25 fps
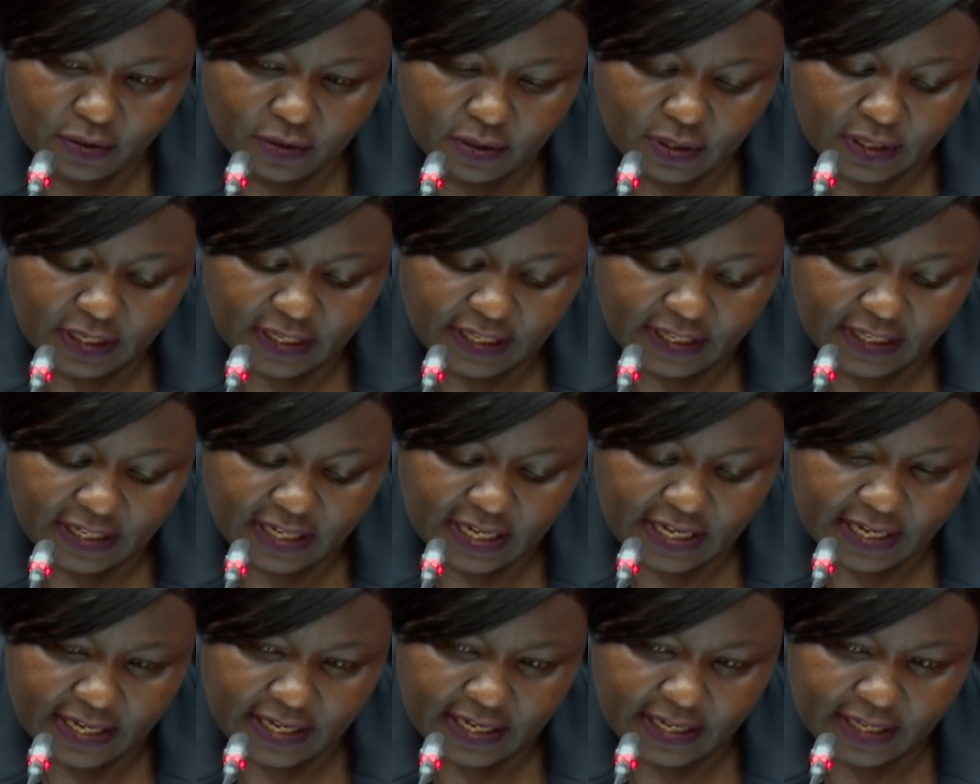
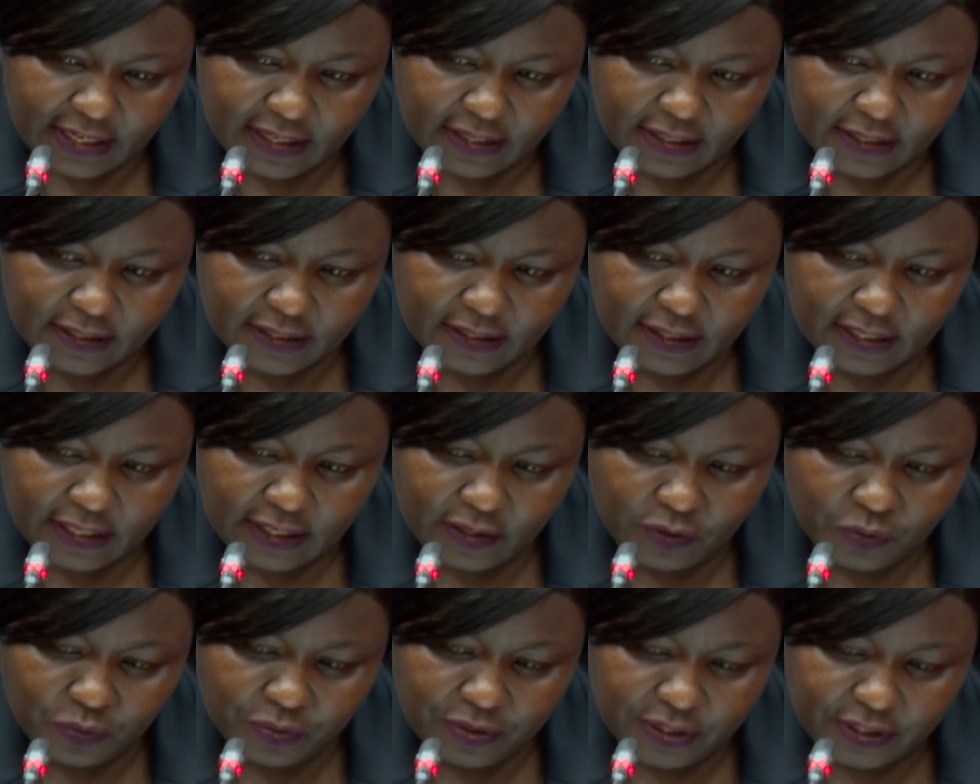I had
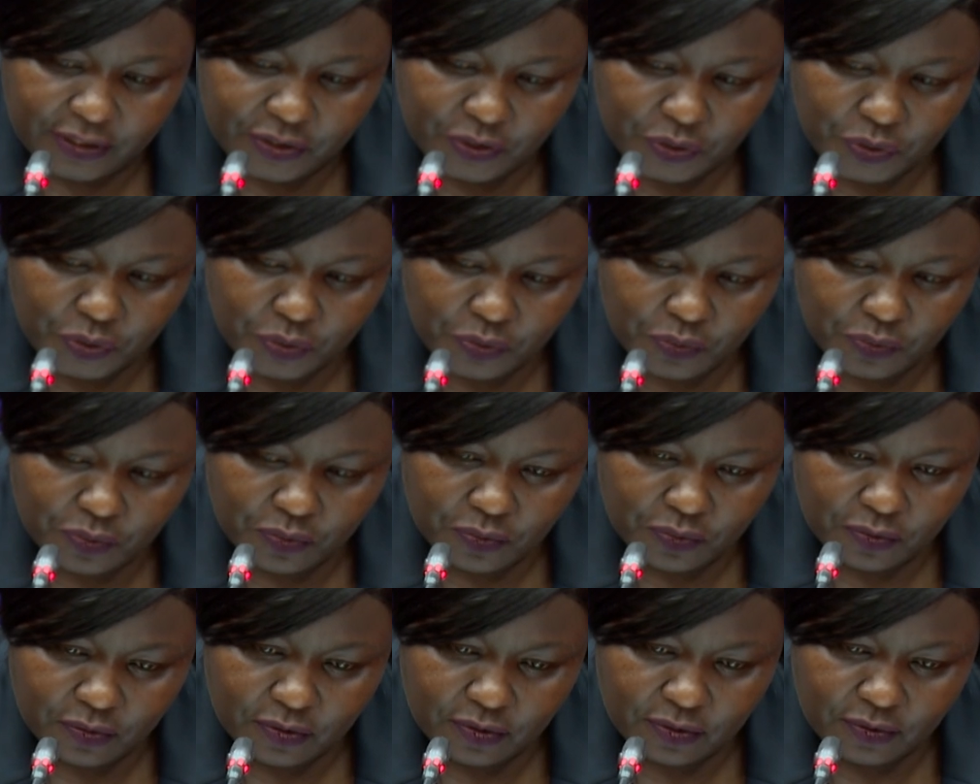alluded
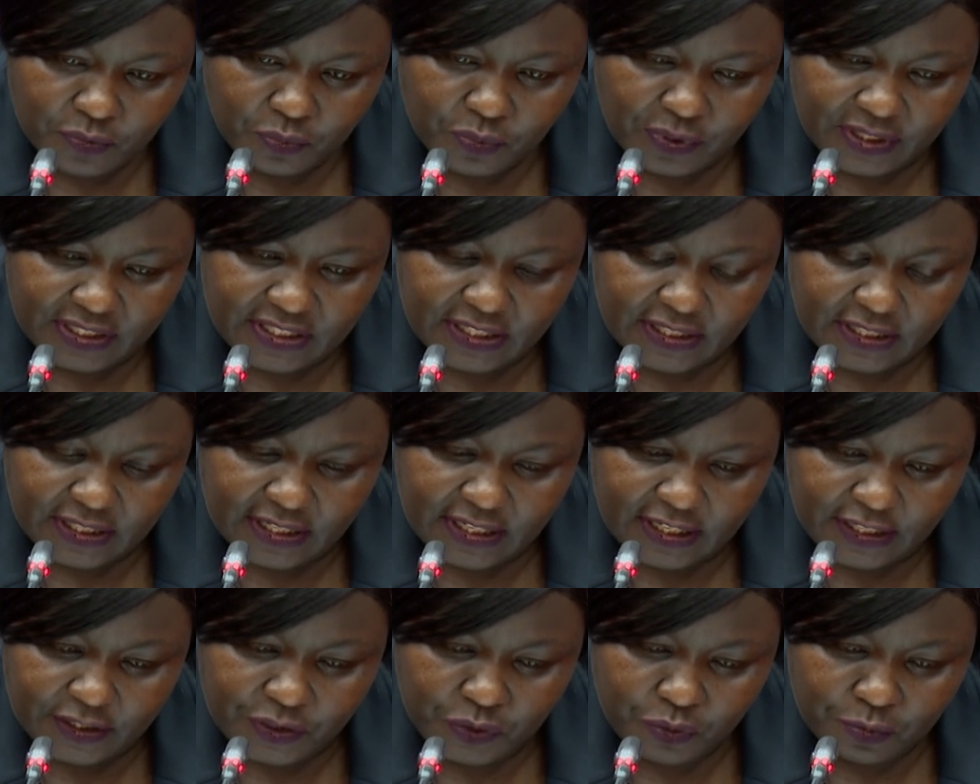to what
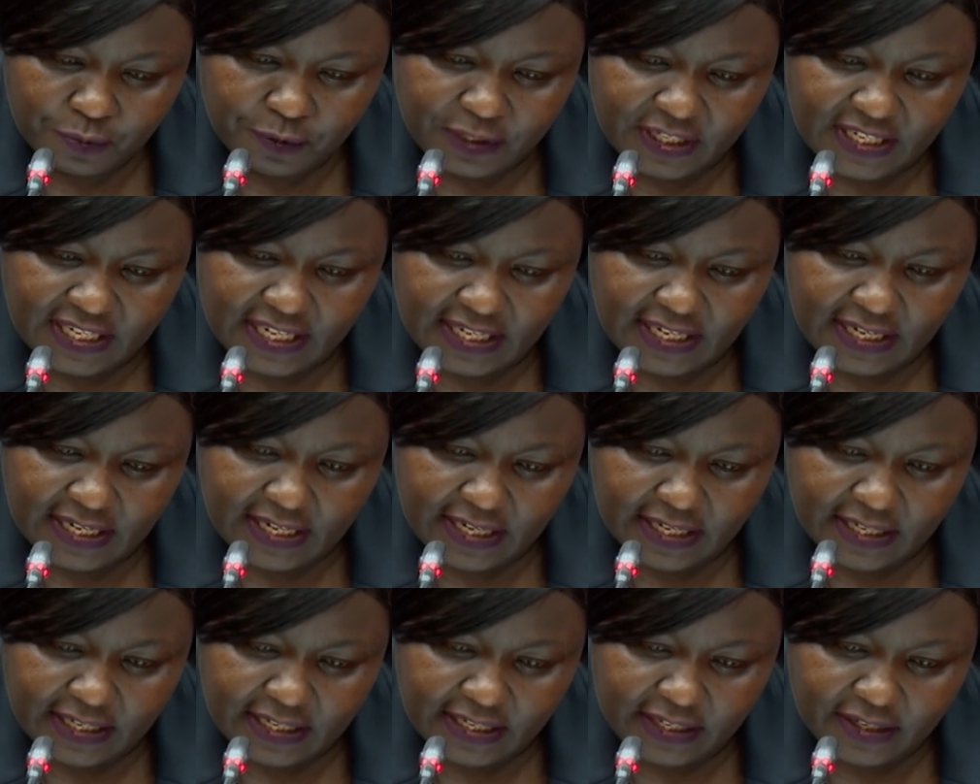needs to be done
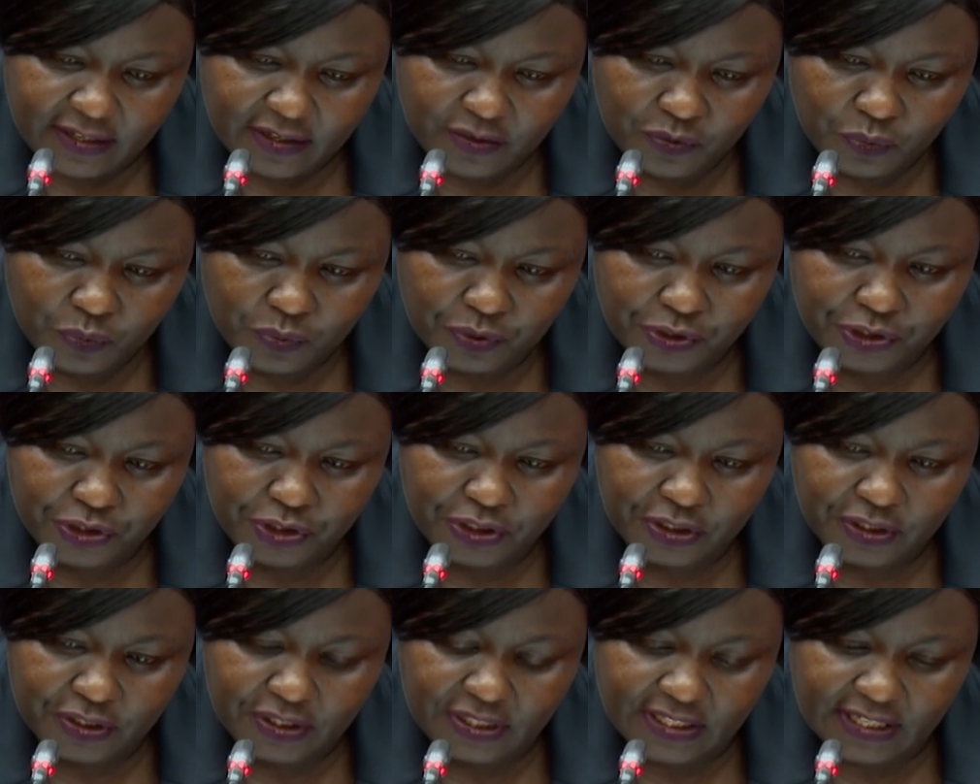earlier, which
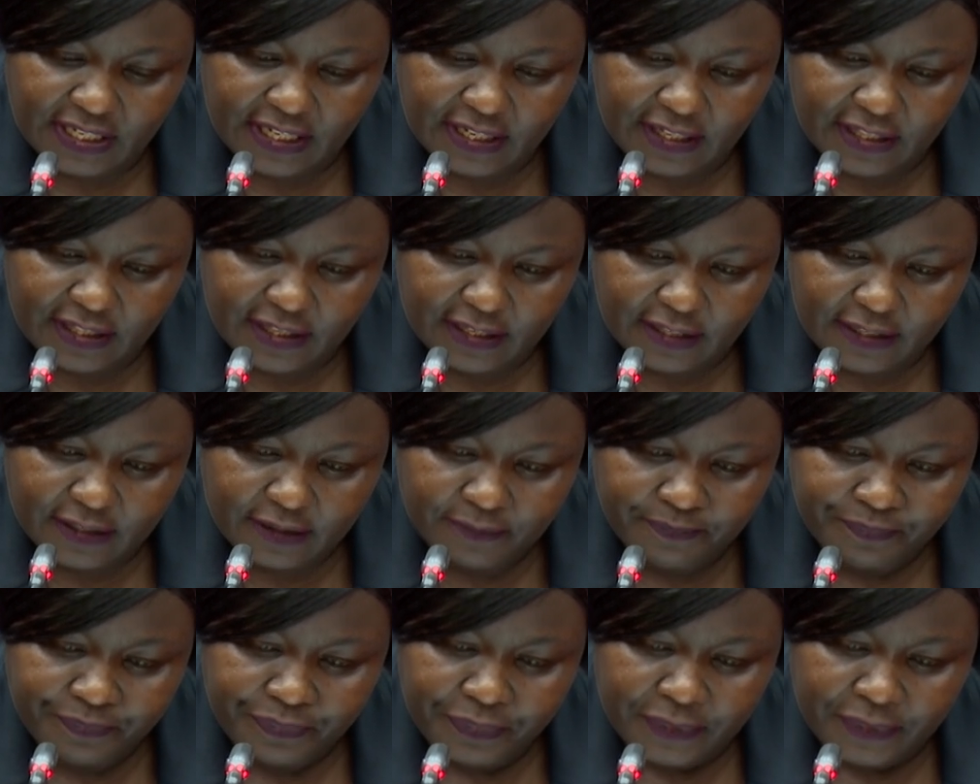is either